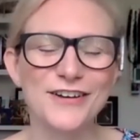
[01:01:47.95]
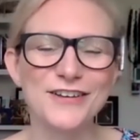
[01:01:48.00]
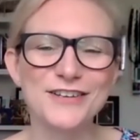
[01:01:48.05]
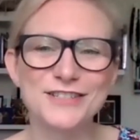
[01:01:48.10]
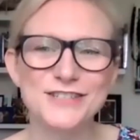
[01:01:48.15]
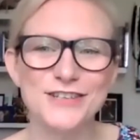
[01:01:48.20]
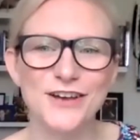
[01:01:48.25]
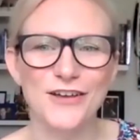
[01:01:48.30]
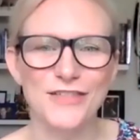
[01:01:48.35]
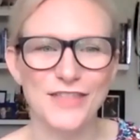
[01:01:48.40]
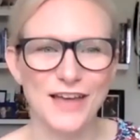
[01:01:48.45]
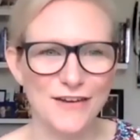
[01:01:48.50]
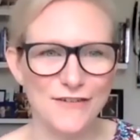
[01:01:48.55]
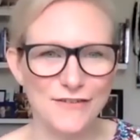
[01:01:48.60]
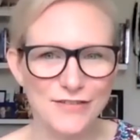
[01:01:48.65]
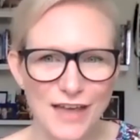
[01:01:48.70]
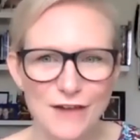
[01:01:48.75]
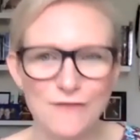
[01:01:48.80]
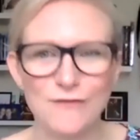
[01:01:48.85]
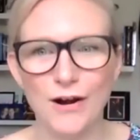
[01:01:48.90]
so
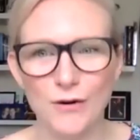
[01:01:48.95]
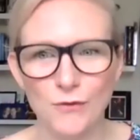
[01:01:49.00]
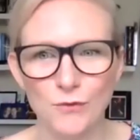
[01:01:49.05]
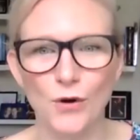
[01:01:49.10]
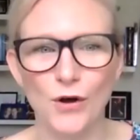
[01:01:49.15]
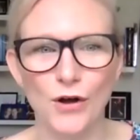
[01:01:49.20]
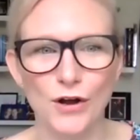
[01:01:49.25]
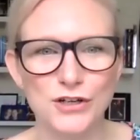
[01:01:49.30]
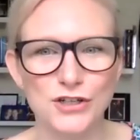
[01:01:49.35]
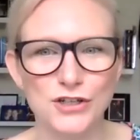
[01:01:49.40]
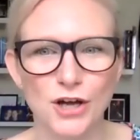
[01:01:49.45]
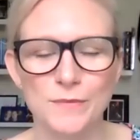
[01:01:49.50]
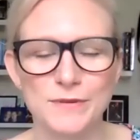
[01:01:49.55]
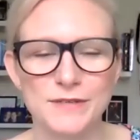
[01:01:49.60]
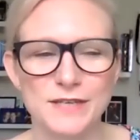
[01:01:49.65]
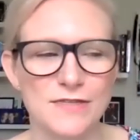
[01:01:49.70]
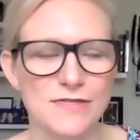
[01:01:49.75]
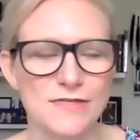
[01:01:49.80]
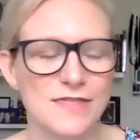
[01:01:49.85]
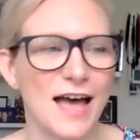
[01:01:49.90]
they run workshops
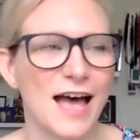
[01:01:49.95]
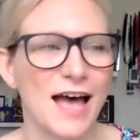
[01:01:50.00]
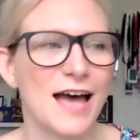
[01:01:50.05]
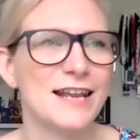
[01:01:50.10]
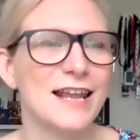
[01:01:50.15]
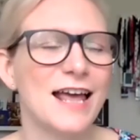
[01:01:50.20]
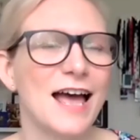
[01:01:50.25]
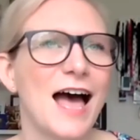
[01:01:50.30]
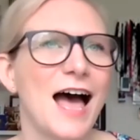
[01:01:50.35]
in that.